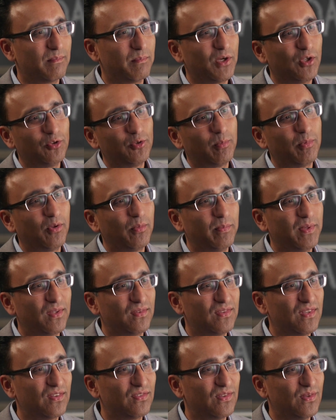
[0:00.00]
multiple
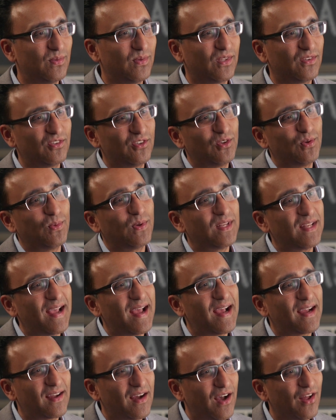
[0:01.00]
business units to
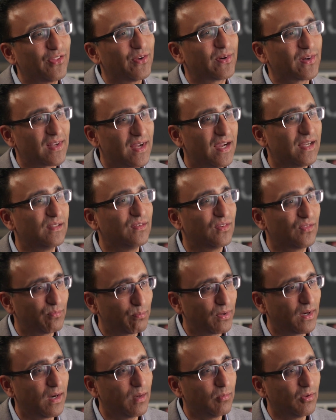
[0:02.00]
attack other kinds of
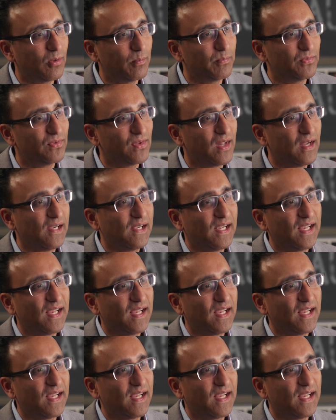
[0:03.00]
problems.